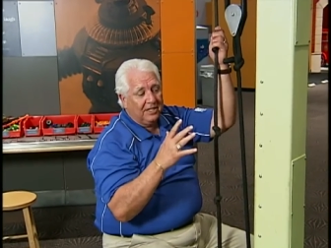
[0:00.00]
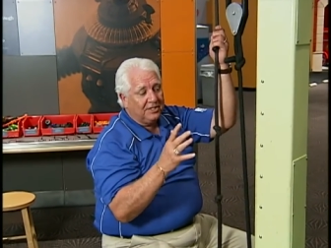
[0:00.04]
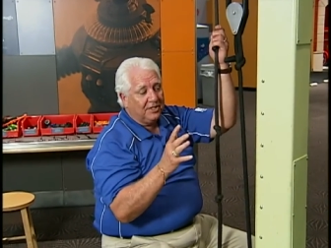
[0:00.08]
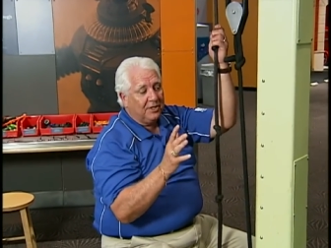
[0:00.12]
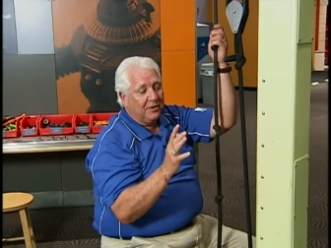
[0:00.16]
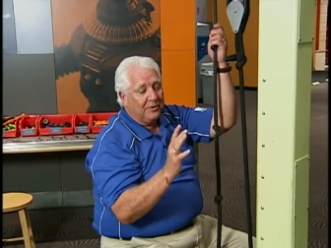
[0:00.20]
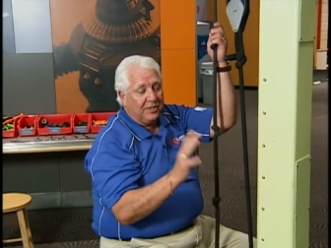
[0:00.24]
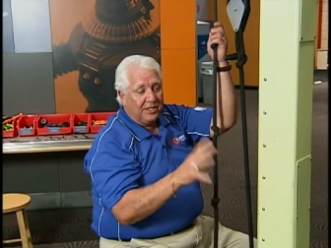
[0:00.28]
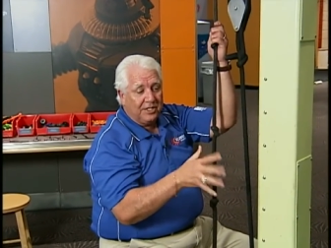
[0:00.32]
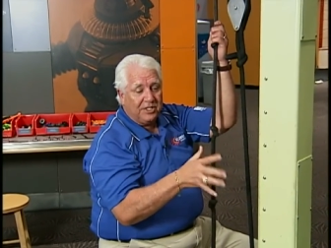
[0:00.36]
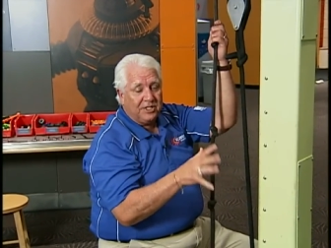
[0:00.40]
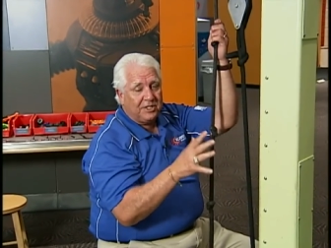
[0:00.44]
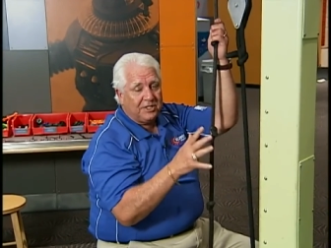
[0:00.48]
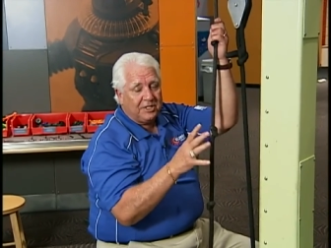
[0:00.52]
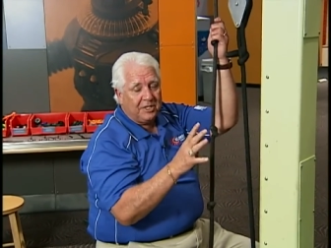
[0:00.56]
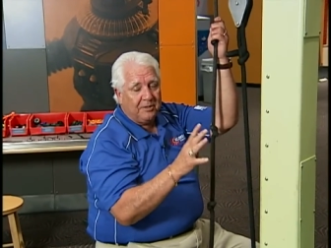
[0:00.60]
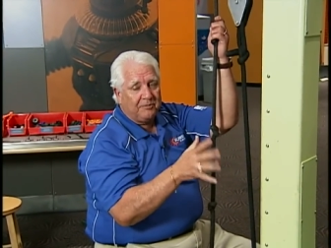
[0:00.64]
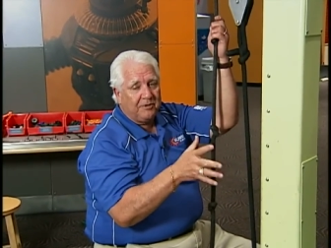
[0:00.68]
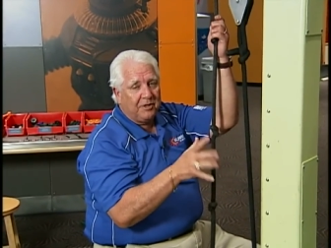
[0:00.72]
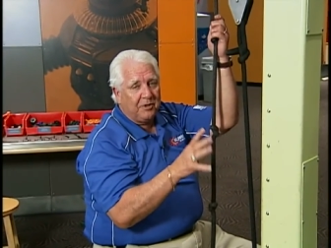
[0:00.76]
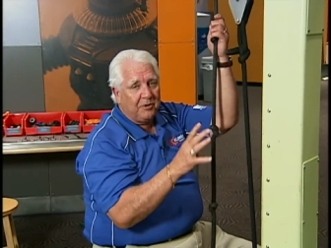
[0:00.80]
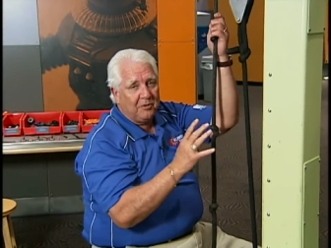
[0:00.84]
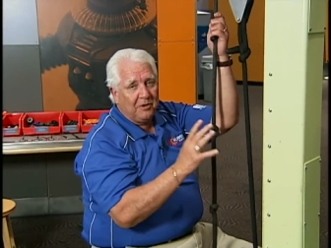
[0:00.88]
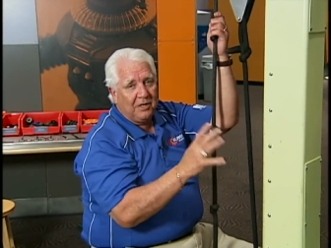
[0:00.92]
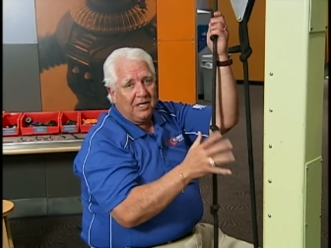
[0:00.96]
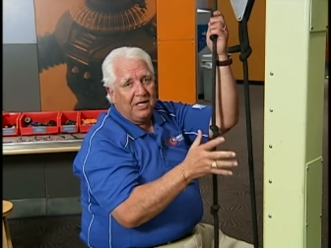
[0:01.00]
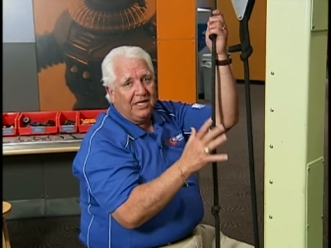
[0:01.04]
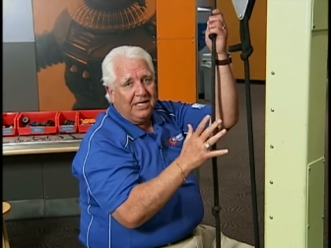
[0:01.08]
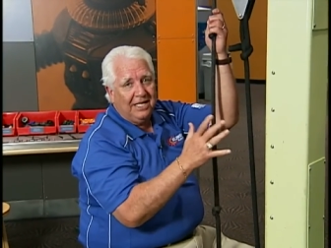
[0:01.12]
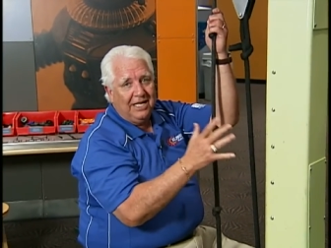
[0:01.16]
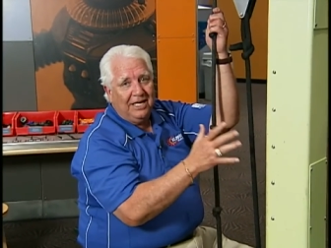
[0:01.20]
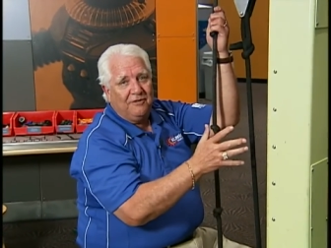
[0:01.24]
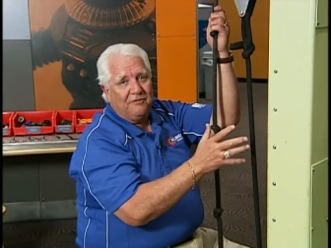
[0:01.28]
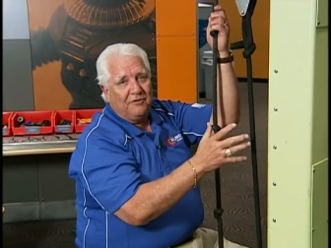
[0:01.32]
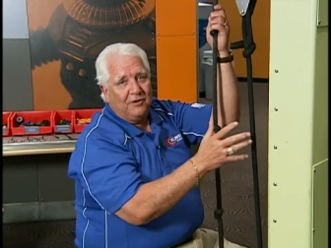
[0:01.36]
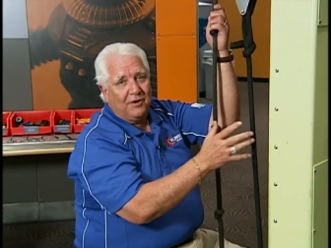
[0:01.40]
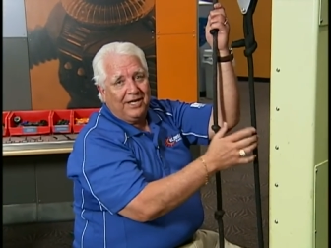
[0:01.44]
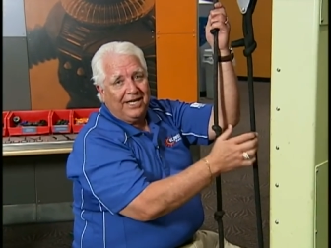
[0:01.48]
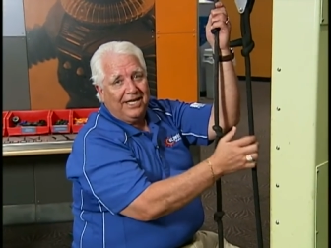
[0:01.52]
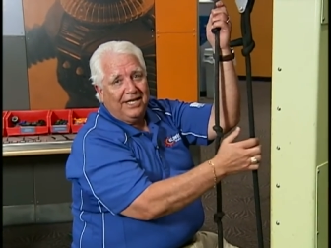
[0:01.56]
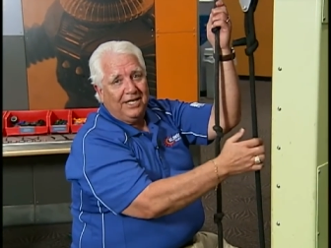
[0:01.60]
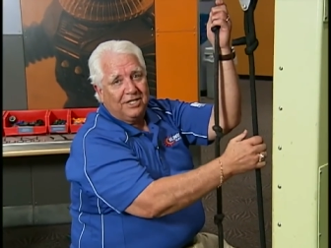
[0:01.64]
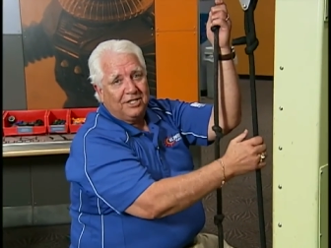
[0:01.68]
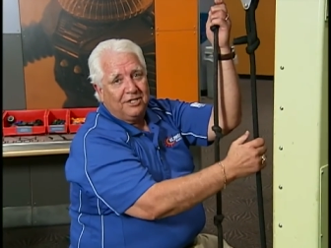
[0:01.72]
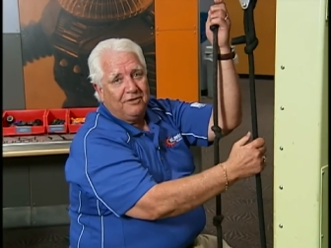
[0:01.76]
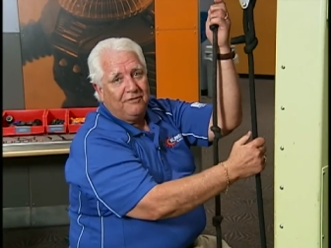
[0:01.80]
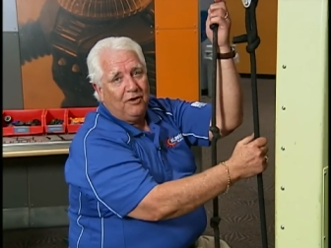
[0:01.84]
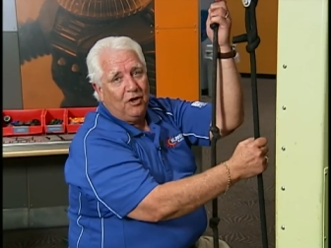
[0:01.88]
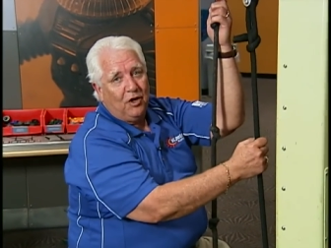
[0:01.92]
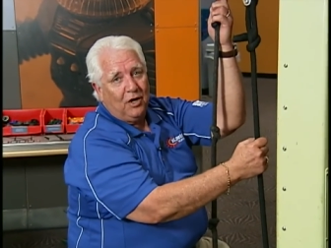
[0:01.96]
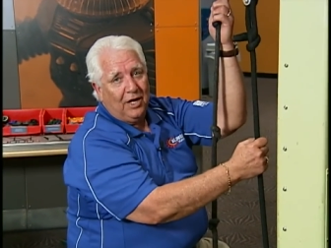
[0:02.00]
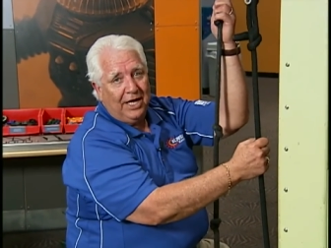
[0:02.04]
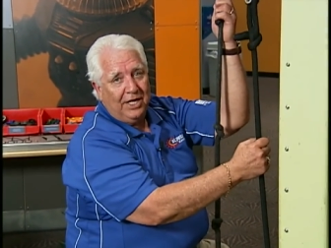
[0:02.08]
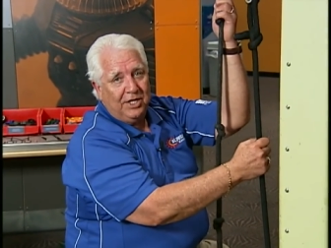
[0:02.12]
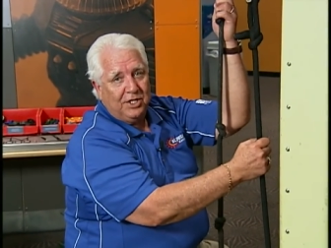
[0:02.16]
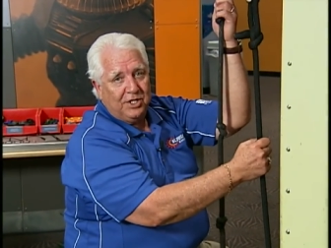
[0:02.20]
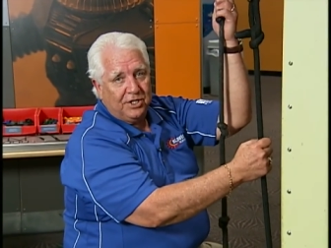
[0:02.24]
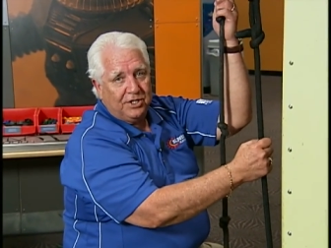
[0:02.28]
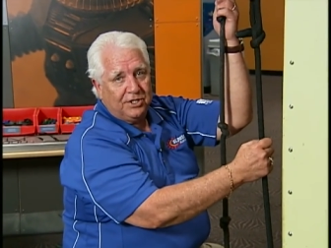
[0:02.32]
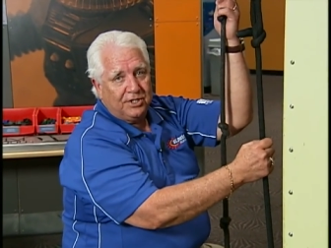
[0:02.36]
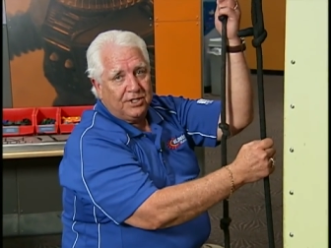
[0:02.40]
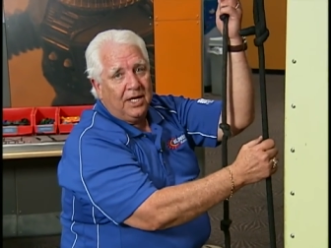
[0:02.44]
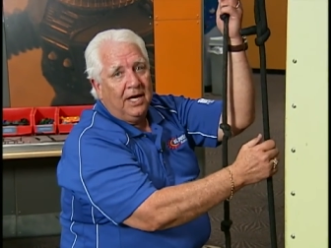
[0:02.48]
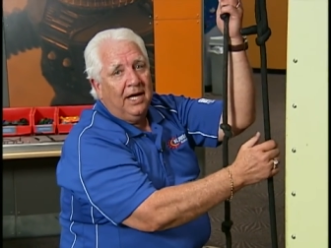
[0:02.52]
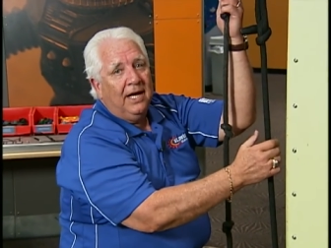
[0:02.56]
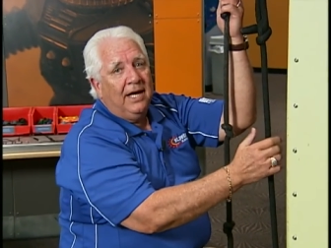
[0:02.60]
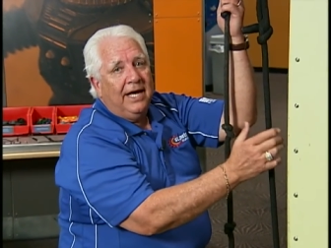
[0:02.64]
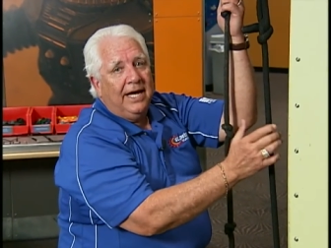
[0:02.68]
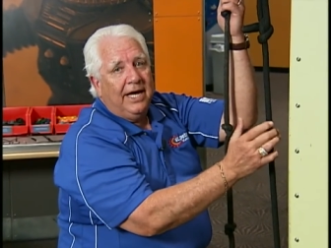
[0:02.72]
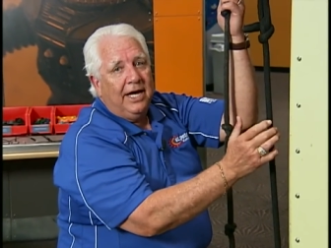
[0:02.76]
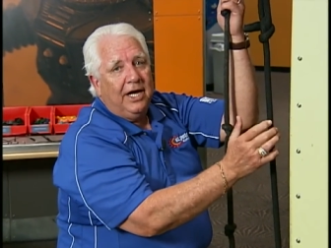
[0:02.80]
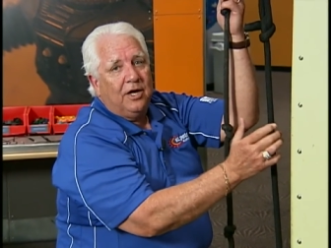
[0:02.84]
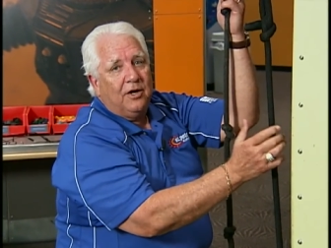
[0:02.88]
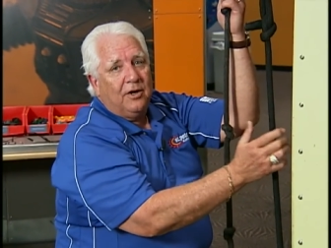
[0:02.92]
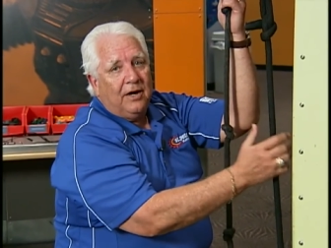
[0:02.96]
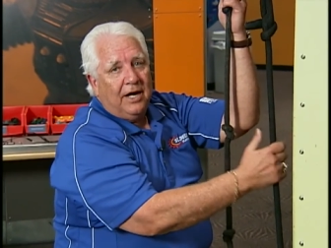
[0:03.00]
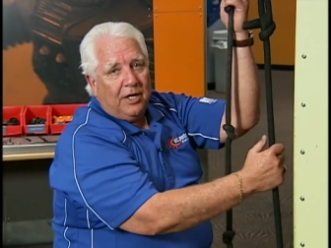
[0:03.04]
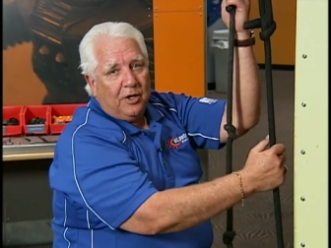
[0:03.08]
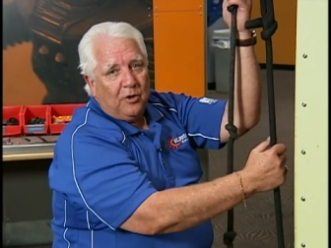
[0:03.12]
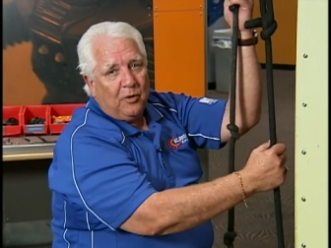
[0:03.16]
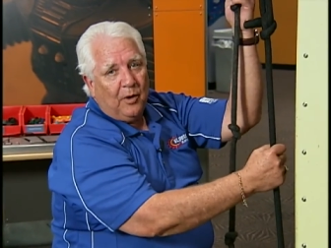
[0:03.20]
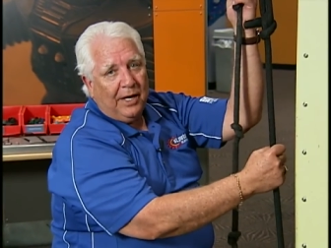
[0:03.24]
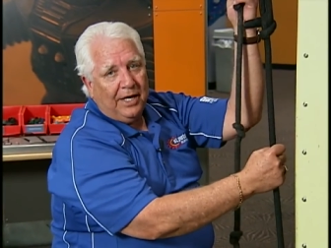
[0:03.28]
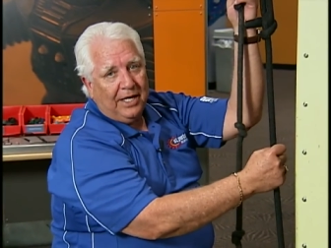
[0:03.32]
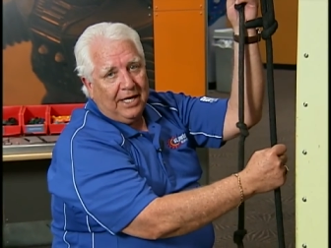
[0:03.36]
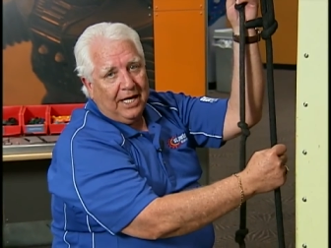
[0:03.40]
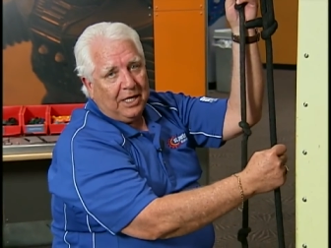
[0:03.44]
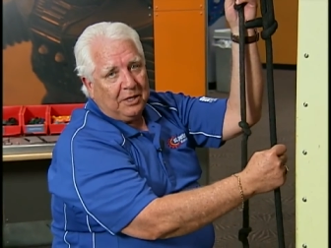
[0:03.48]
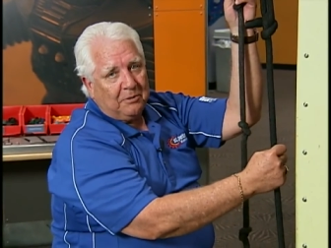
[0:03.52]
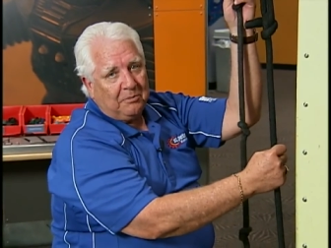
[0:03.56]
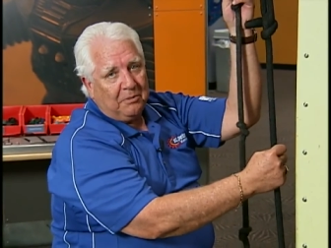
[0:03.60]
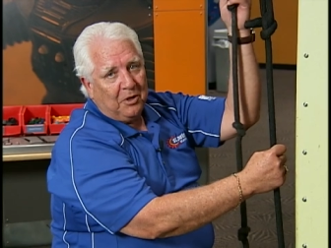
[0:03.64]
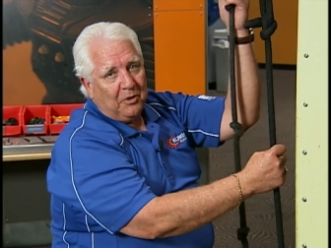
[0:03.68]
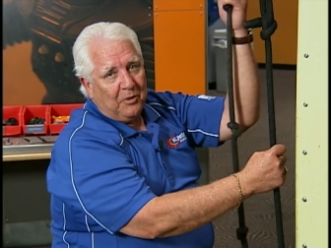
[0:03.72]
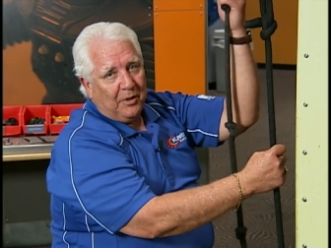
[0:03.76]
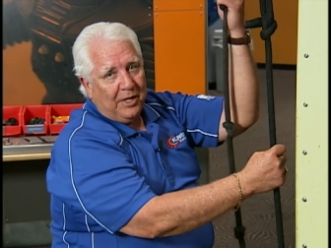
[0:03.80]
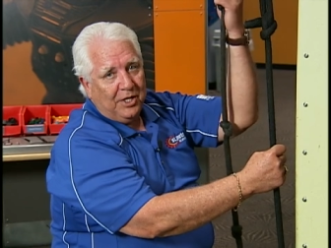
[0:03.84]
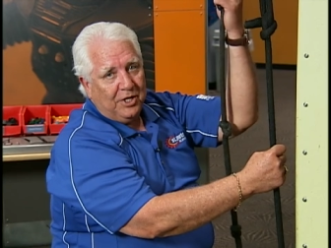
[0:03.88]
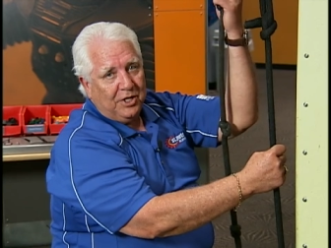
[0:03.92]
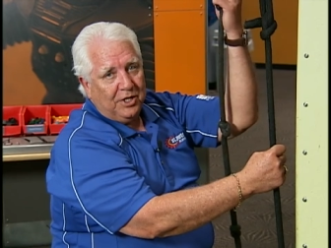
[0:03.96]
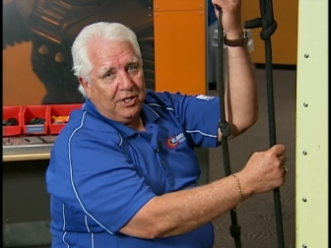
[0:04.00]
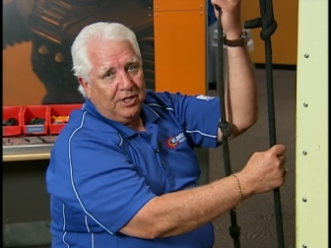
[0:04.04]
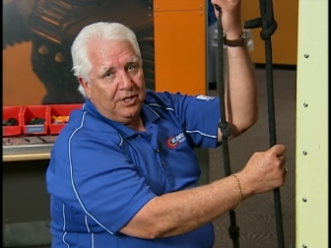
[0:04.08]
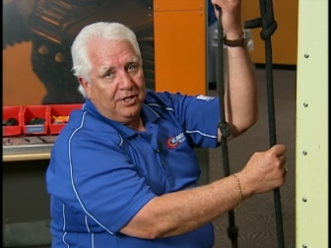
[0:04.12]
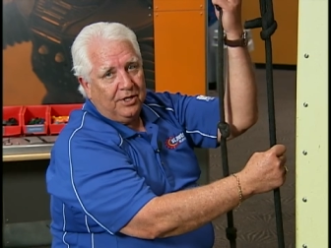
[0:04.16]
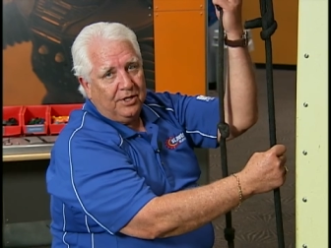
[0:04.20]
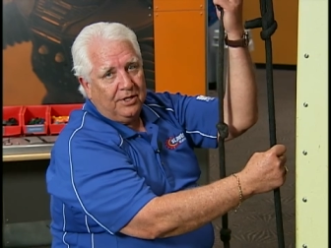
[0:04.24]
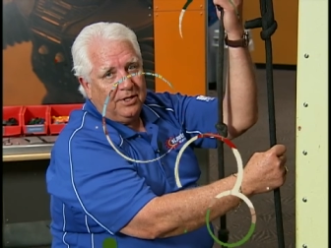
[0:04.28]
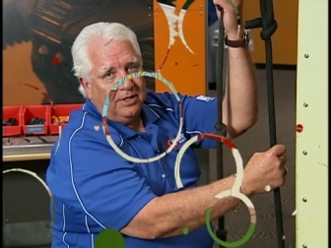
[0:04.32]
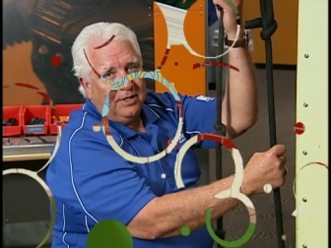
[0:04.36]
So this is something really neat for kids of all ages here at Great Explorations.